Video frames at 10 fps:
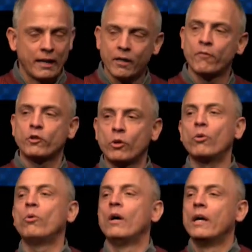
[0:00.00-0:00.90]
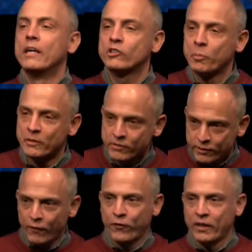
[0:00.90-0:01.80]
I love you
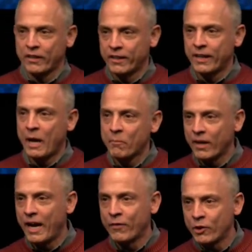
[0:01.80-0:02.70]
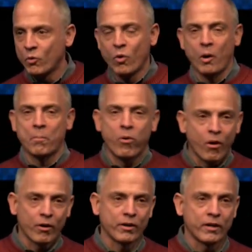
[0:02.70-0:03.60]
specifically, and I'm glad that you are a
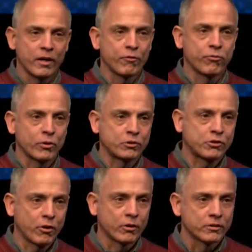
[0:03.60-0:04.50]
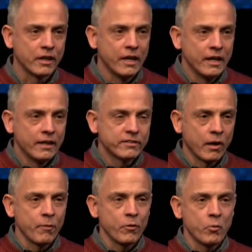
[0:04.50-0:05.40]
part of First Church.
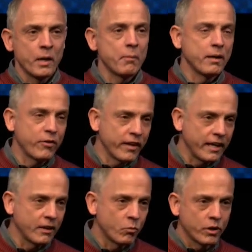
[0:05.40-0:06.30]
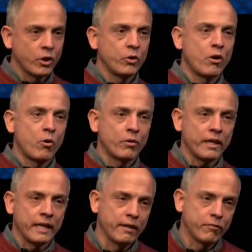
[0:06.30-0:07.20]
Some of you may be thinking, well, you don't
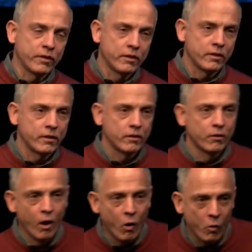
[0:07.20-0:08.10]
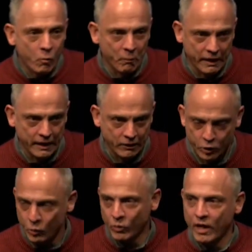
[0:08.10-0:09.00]
even know me
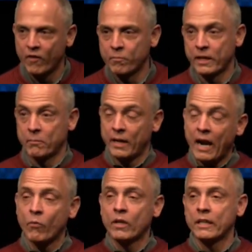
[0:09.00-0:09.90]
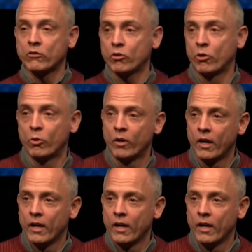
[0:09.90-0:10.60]
to love me. But I really do.